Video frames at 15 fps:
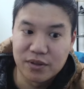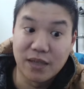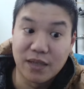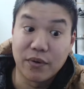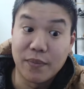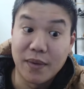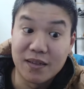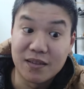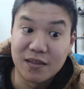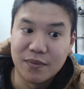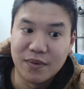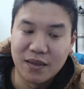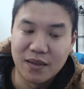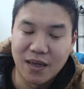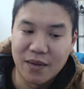never meant to
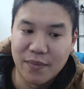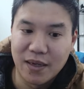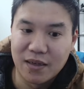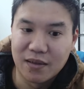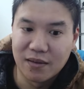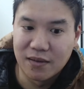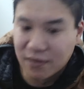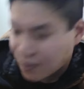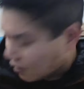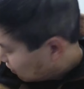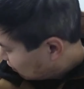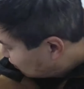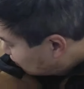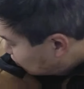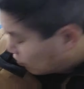be. I made a
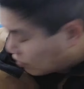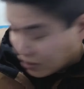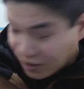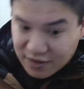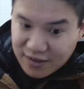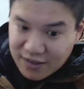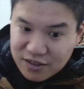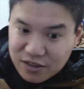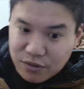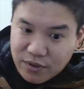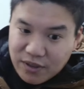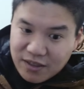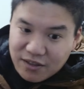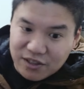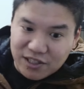really nice
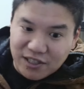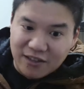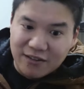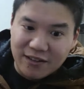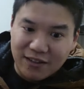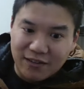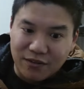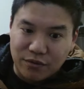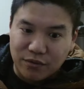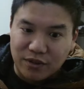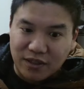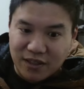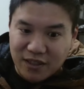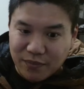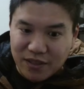3L shell here,
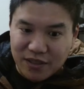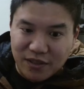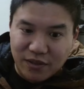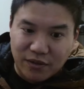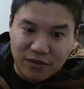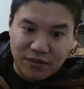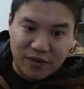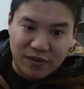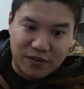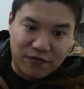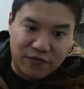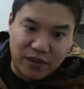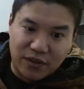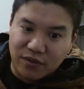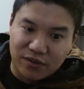really good material. It
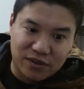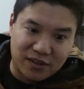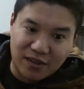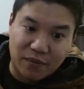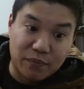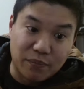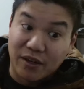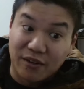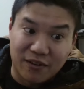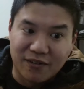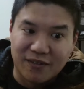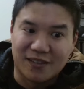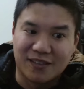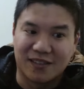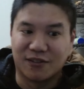feels like butter.
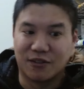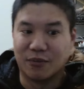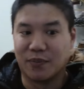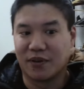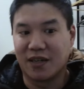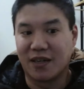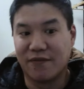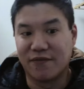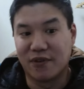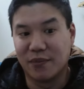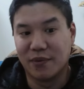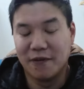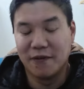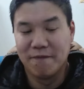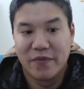It's super
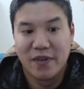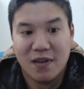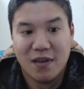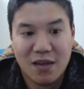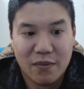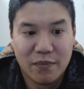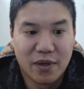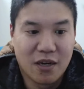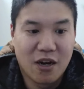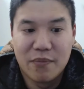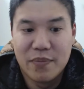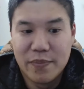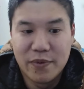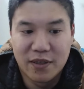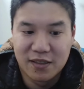comfortable, but all
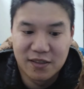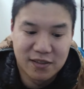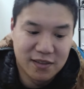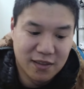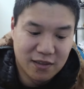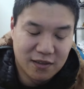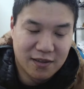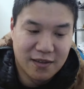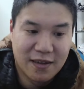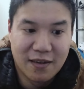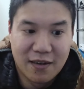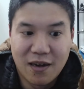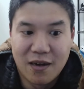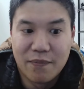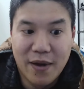people could see
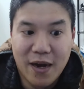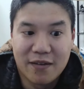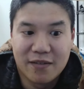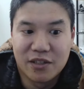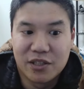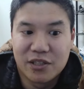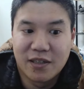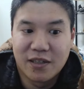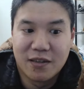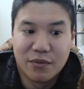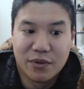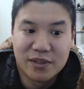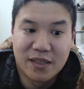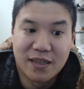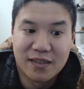about the shell
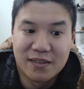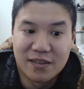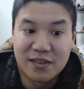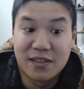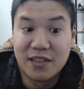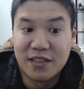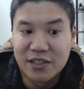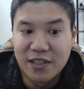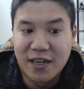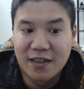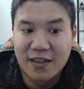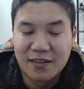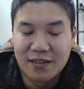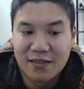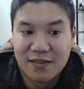was that it's a ski
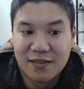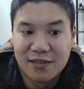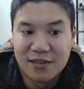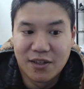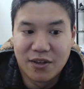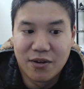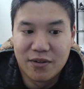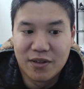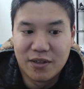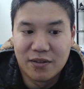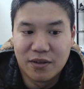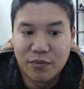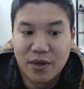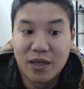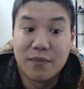jacket. So,
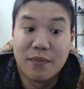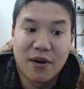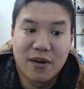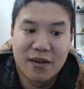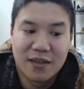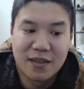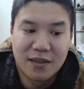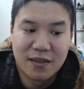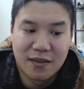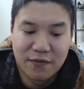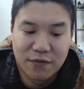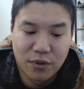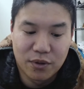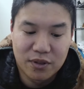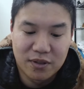the way to market it,
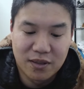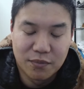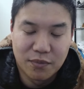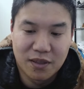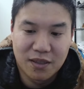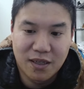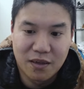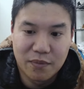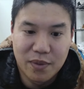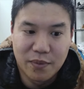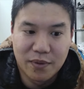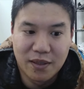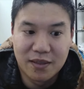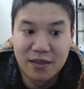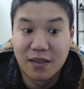unfortunately, with kind of people
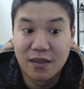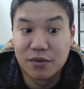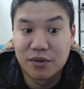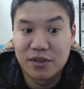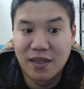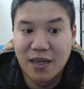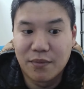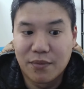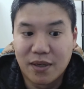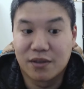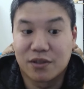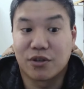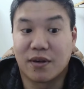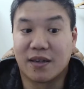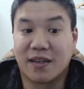that didn't understand what I was
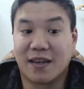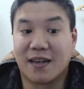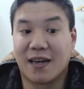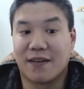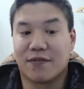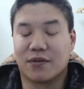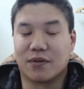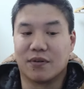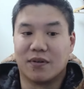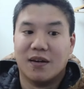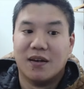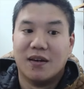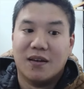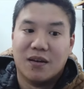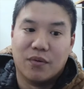trying to get after,
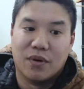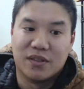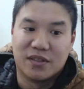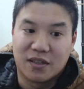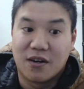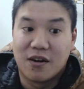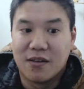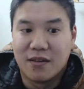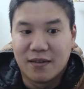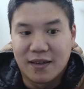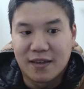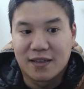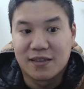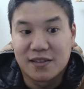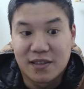was to call it
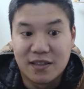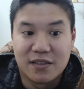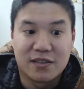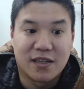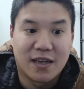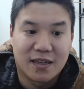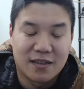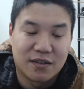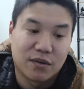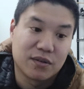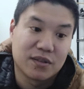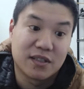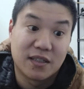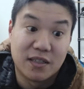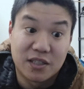like a ski jacket or a
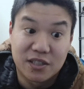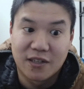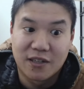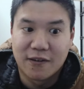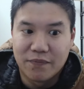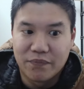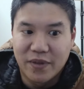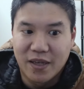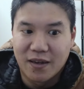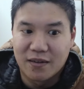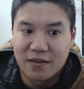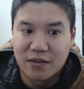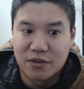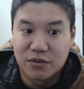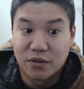ski shell. And,
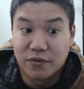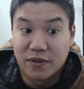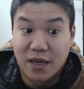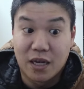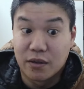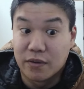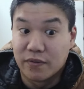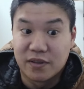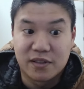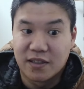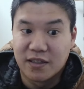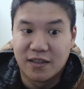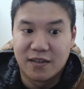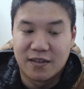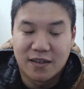truthfully, I don't even
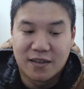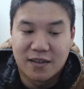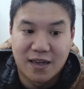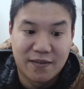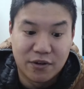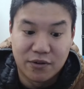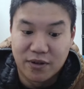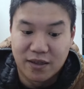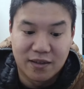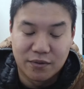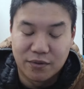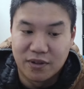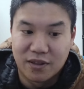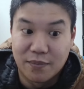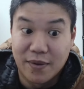ski. I know nothing
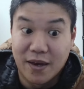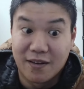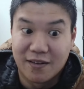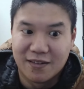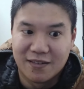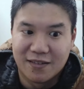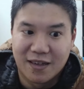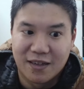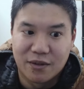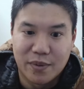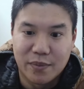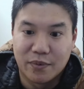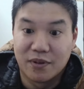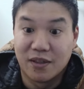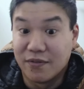really about it. I know
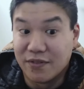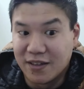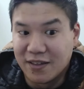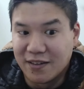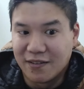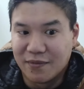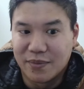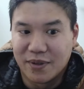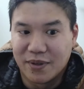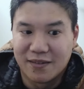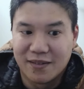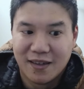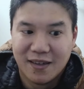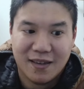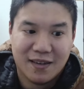people love it here, but
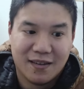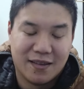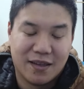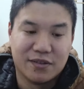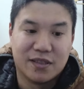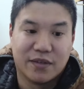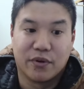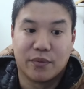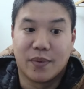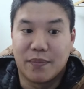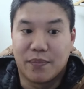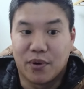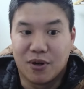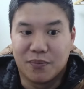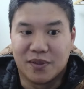that was never my
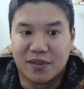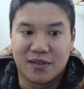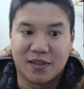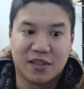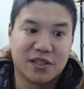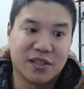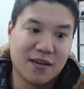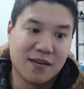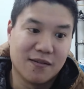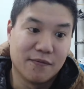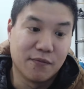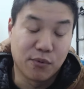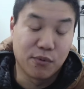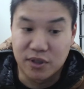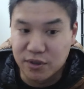purpose. A
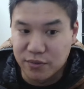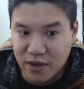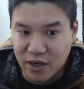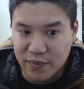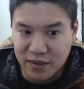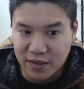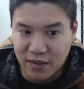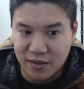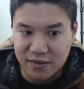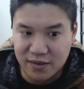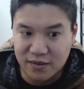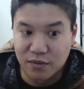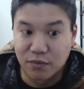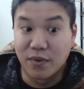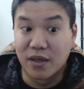shell works well because
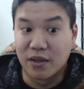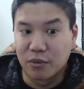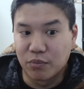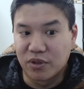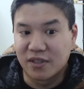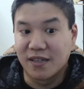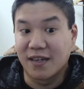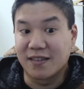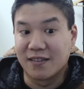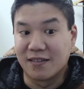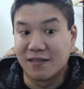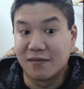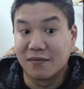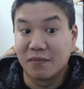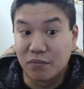it's a weather
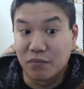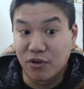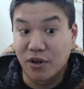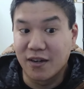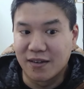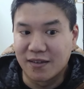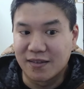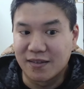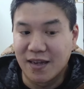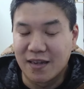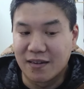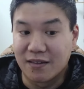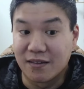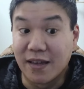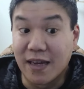protectant product
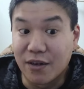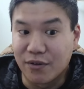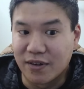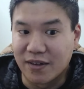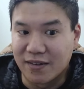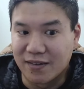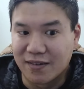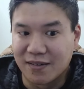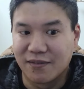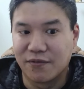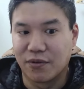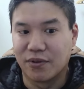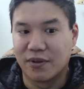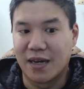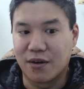and a layering
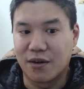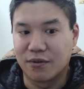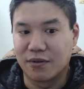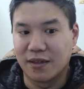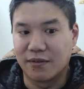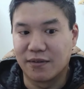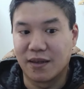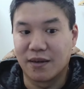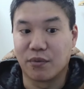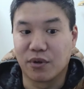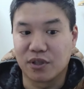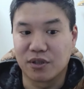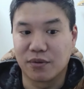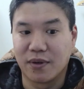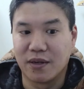for the outer layer that
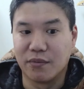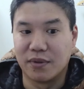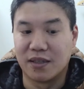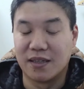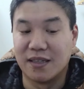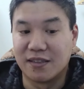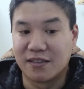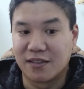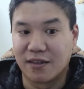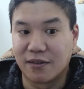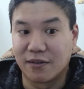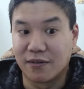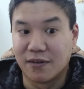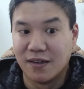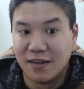works well with an
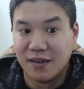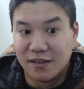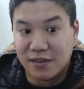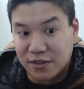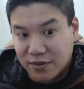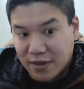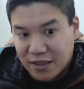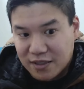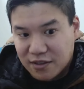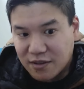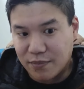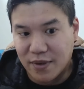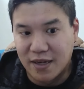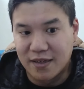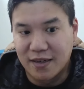insulator. So that's in
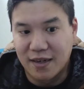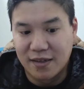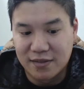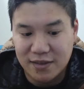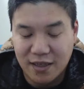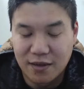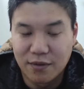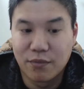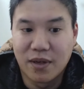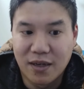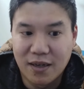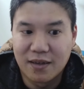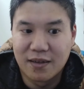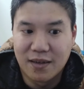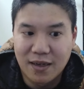my eyes kind of what
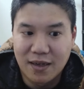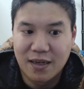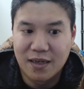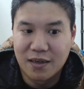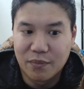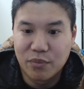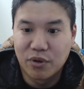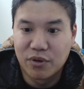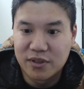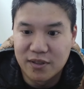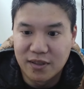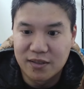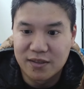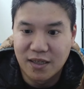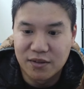I kind of approach
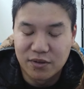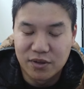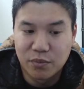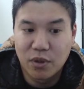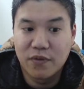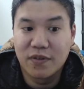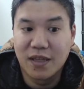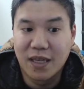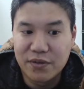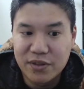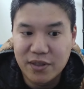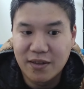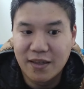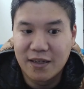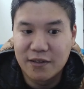things at. So it's more of a
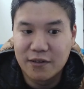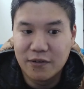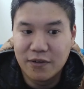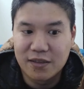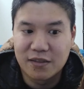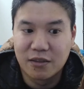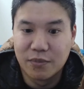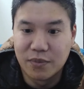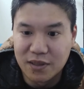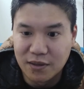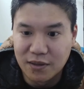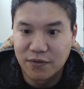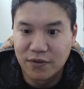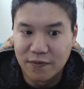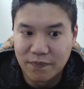lifestyle angle that's a little bit
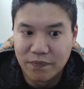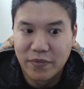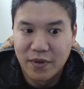different.